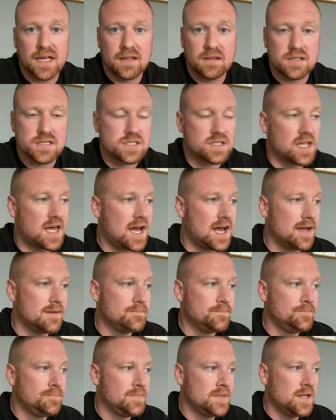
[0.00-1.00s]
in the slot.
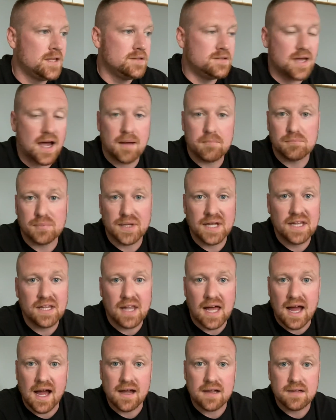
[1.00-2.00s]
Dom
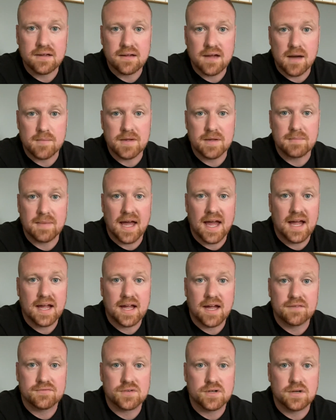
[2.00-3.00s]
Blaylock coming back
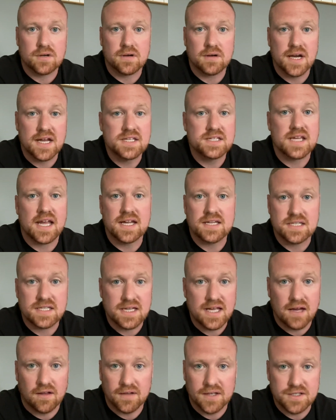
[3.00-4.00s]
after his
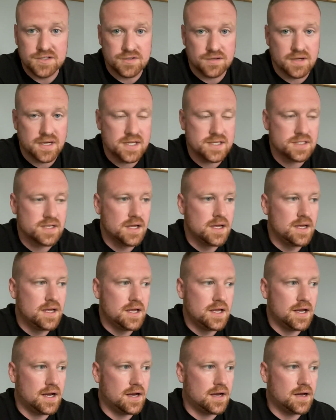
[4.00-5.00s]
ACL injuries.
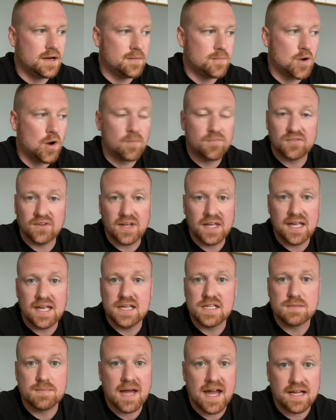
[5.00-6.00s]
Hopefully
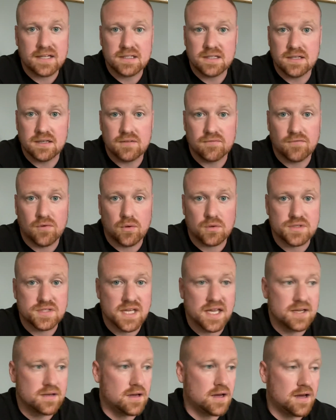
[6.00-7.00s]
he's back to full
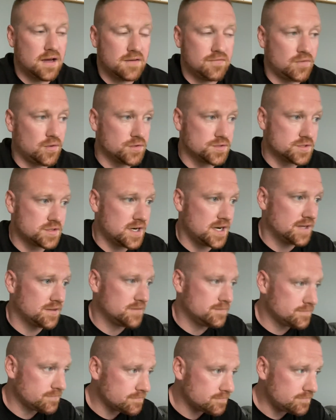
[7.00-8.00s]
strength.
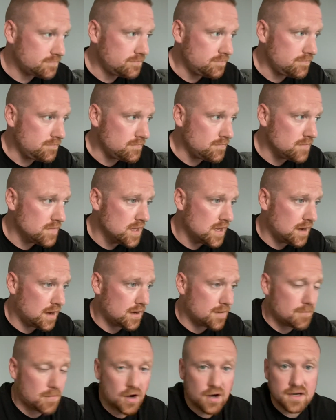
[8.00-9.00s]

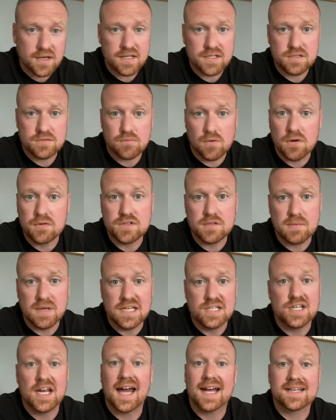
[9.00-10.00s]
Marcus Rosemy
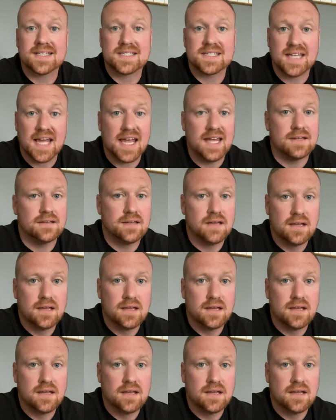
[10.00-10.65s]
Jack Saint,